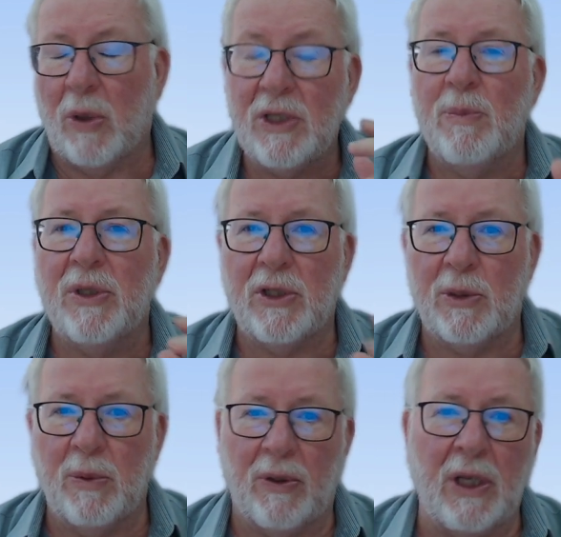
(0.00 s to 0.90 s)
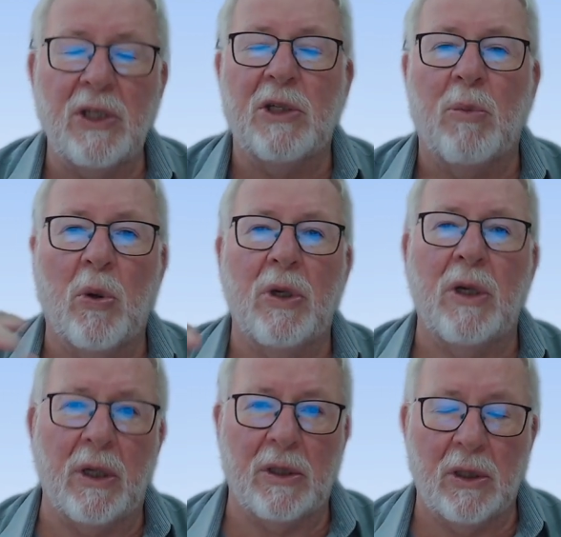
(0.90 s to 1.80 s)
Mr. Smith
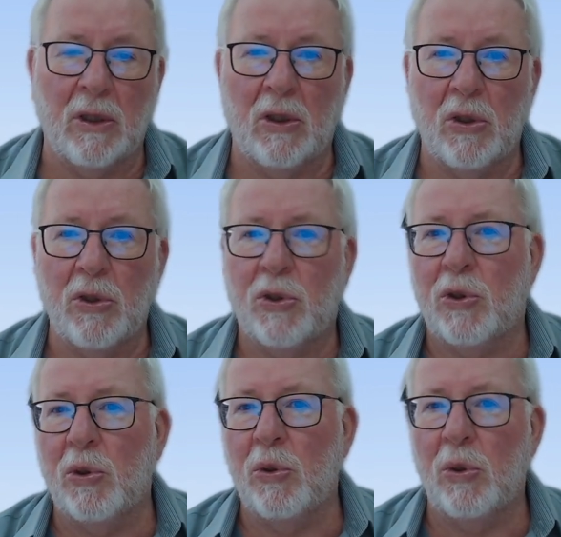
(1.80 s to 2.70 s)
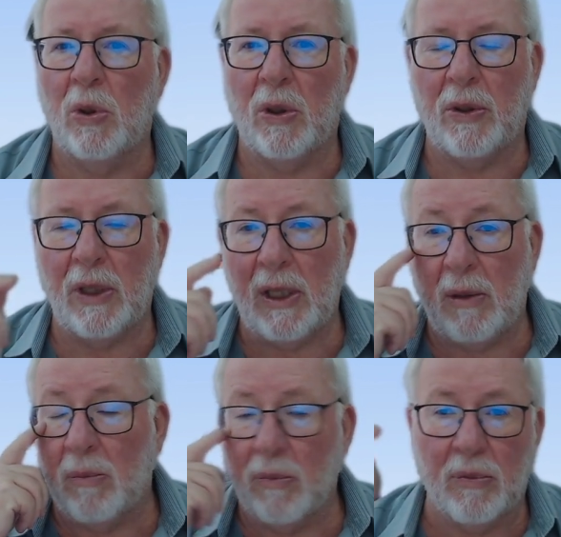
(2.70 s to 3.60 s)
insubordinate to the
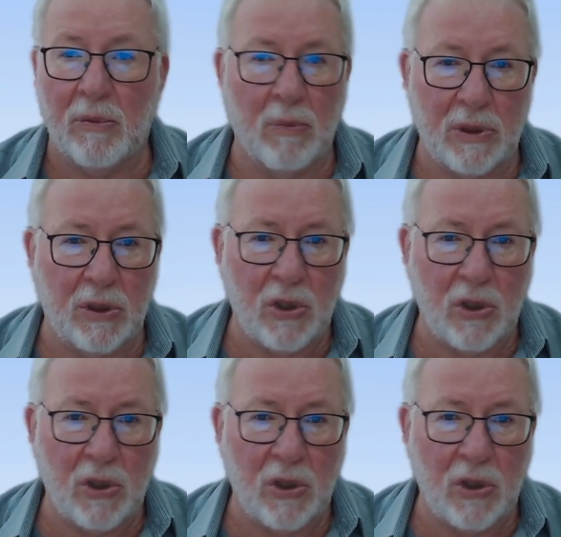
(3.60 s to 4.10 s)
Mr.